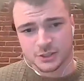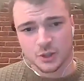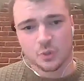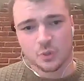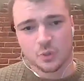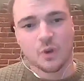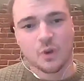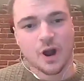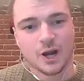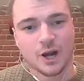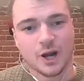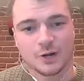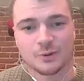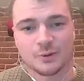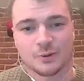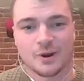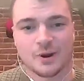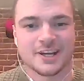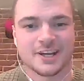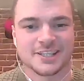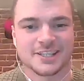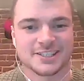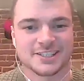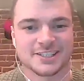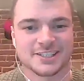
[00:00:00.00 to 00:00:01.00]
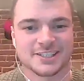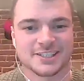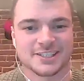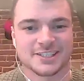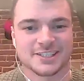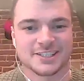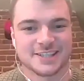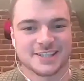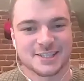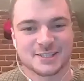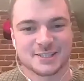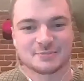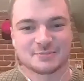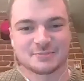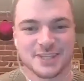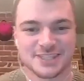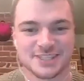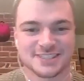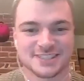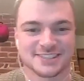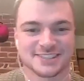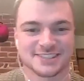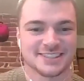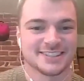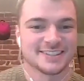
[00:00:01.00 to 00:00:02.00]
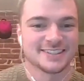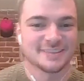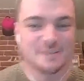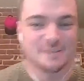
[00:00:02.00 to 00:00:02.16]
So work-wise, that's basically